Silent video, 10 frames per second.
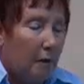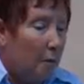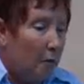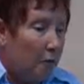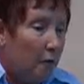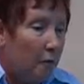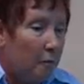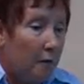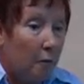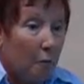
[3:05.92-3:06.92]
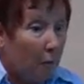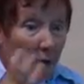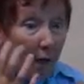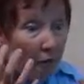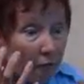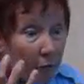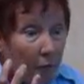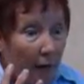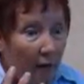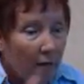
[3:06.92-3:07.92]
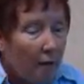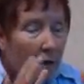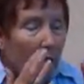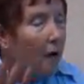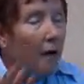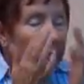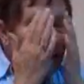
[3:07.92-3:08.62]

chemotherapy? Will my hair fall out? I